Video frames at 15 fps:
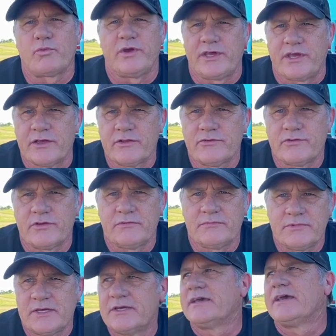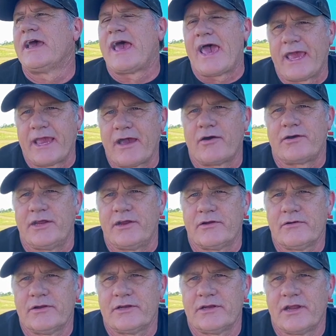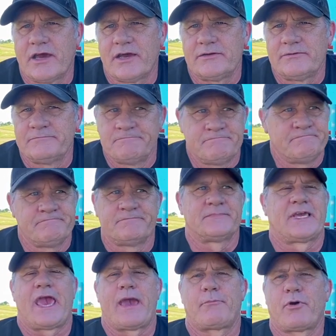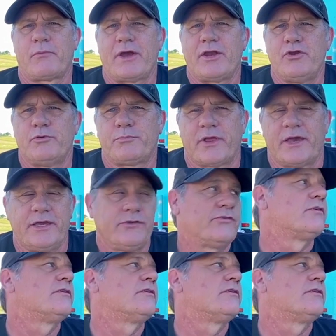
weekends and hang out here and camp on my new place